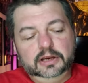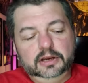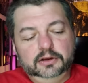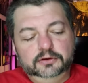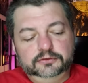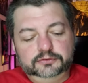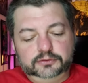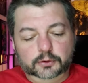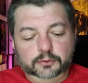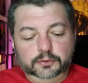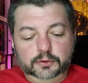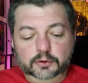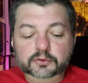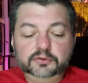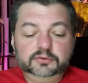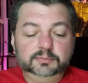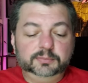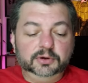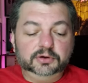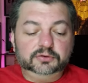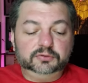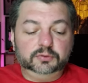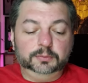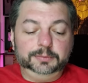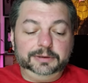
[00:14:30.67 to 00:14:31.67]
So those
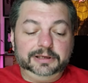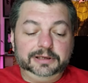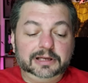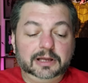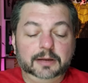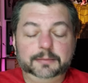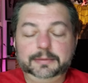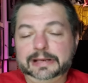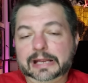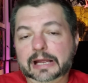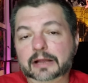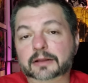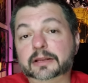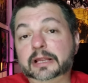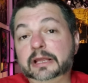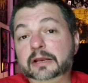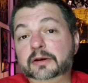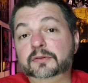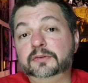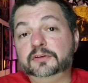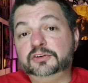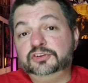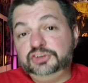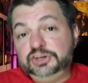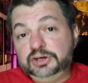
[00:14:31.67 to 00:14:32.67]
books will be coming out later
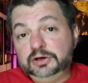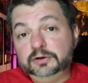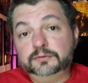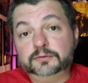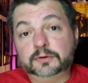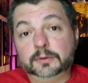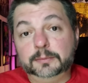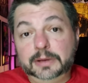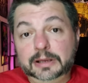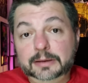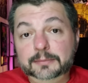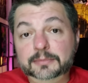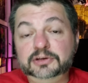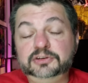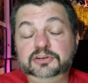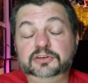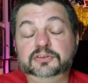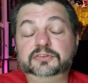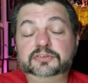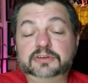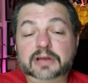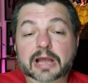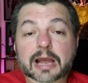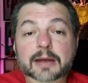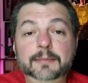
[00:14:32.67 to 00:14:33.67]
this year from Image and
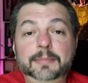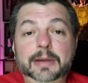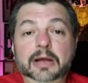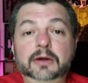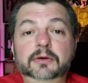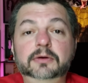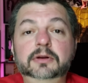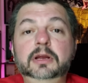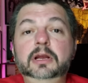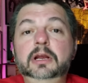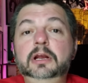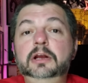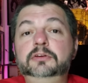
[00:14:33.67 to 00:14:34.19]
Skybound.